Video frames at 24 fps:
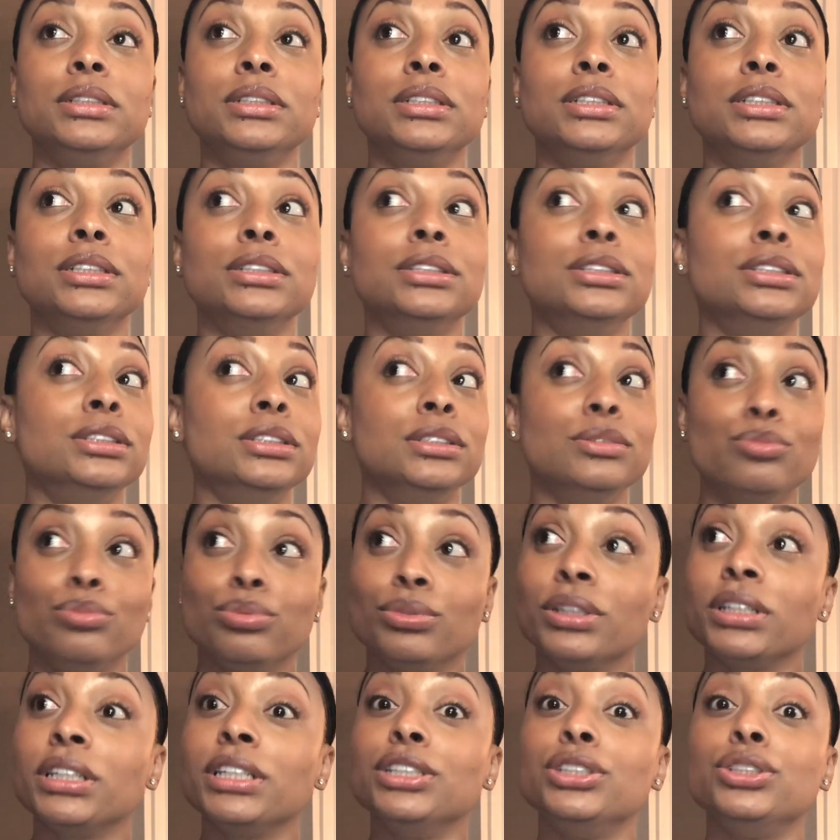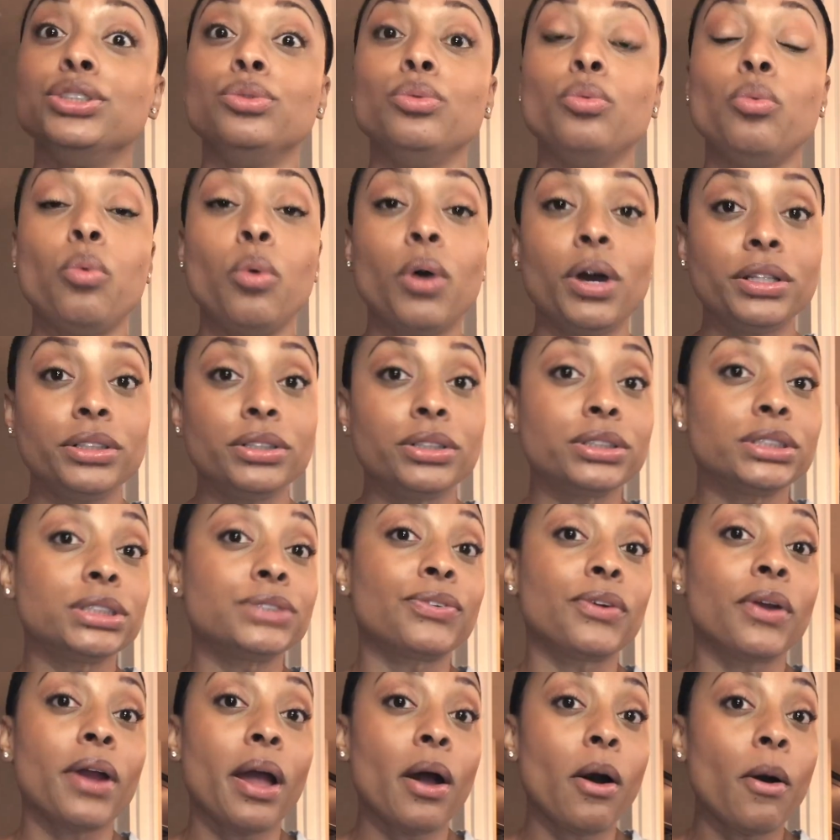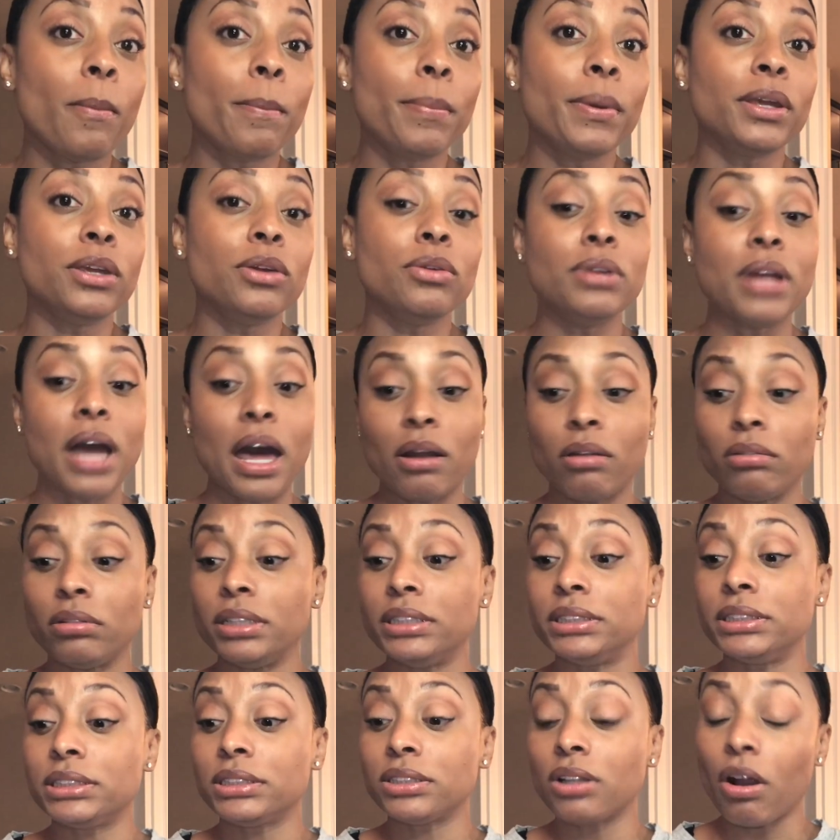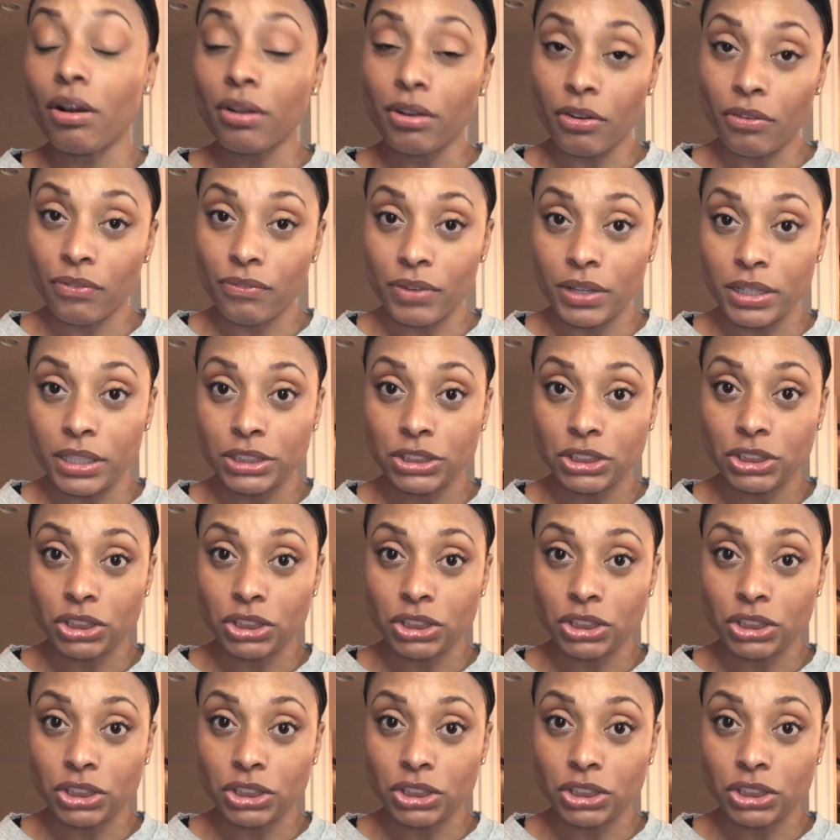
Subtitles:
could really do wonders for helping you not only start your fitness